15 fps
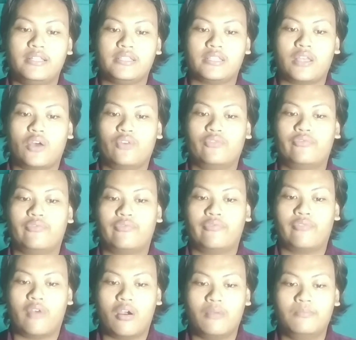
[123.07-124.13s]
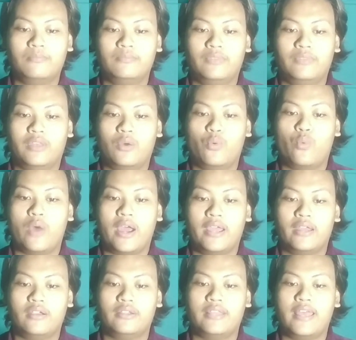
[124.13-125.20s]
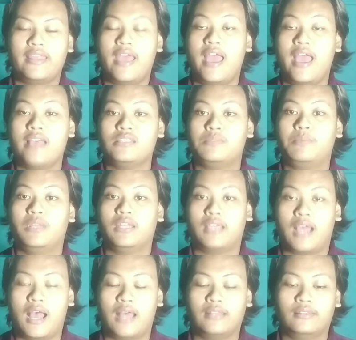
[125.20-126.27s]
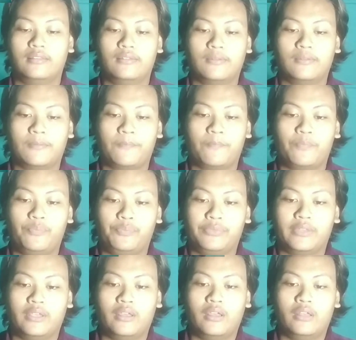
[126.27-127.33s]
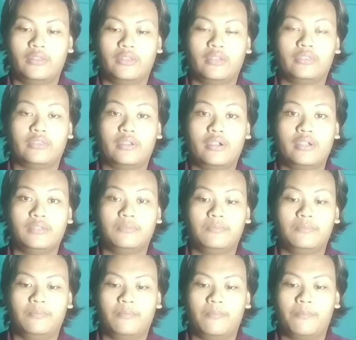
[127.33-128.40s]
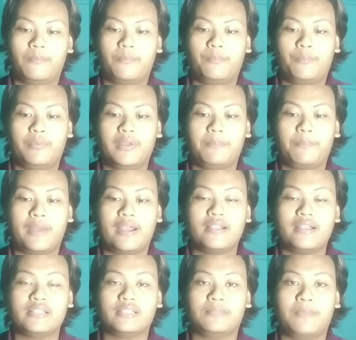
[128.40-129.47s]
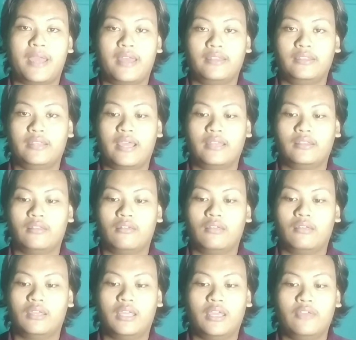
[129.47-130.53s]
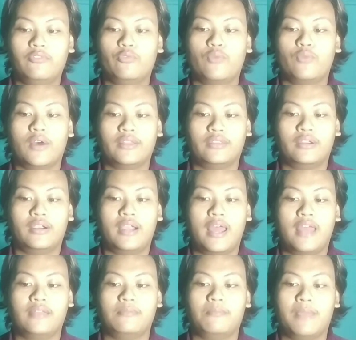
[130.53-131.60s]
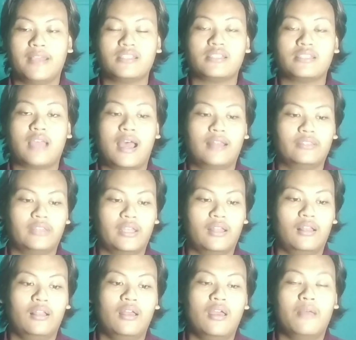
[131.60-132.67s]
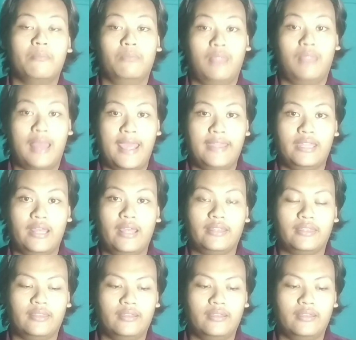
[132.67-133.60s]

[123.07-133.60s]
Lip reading: shows from the wire that has been cut. The third, prepare cement that give water and mix until blended.